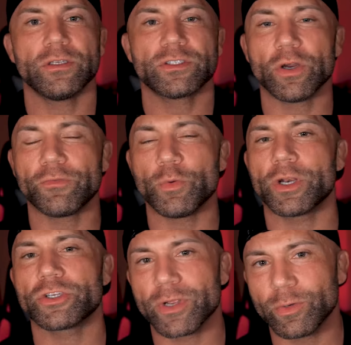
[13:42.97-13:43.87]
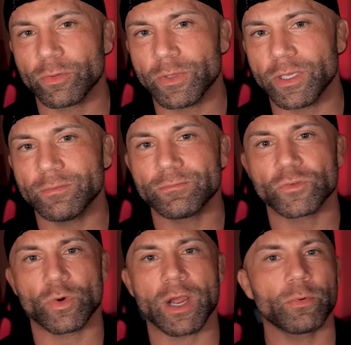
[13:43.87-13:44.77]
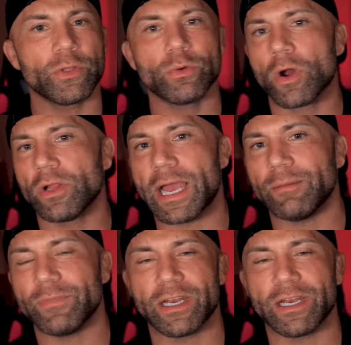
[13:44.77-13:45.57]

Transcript: So if you want to train with me, drop where you roll at.